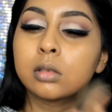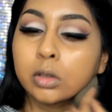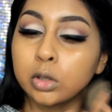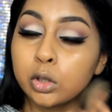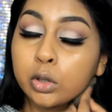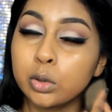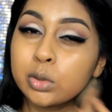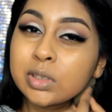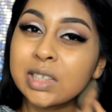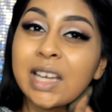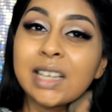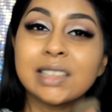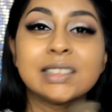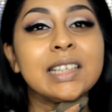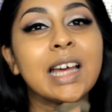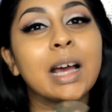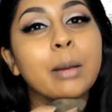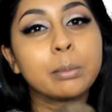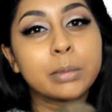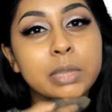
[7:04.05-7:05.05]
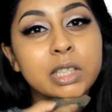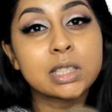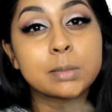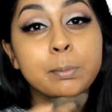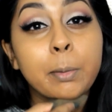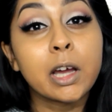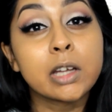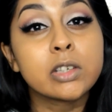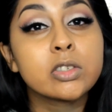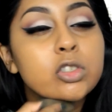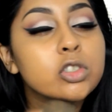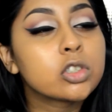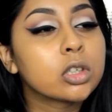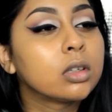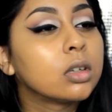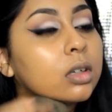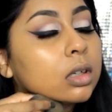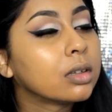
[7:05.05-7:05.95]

use a damp sponge